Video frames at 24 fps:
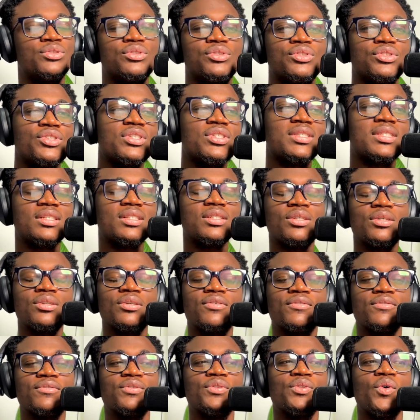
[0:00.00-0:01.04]
Just a lot
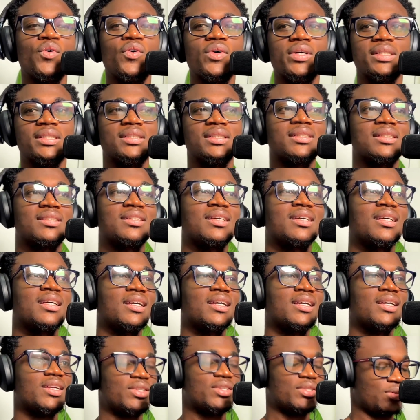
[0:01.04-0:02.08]
of noise.
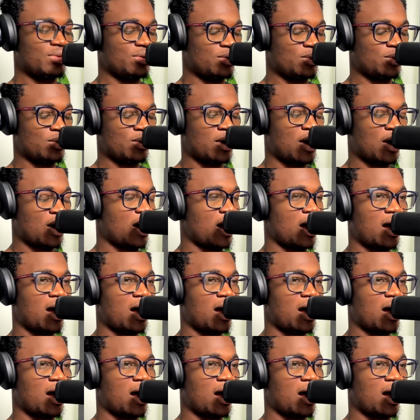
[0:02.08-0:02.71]
So